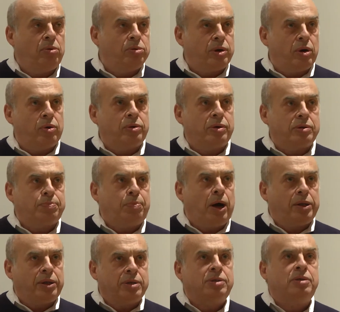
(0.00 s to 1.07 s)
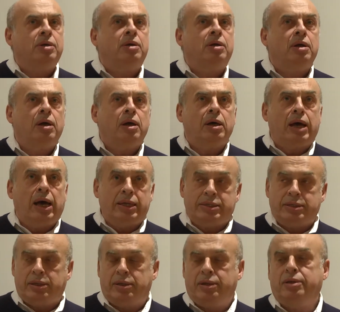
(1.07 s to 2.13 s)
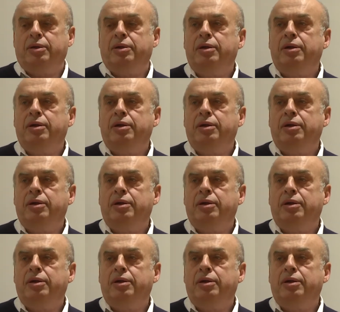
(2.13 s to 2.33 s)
ultra-Orthodox parties, cancelled it.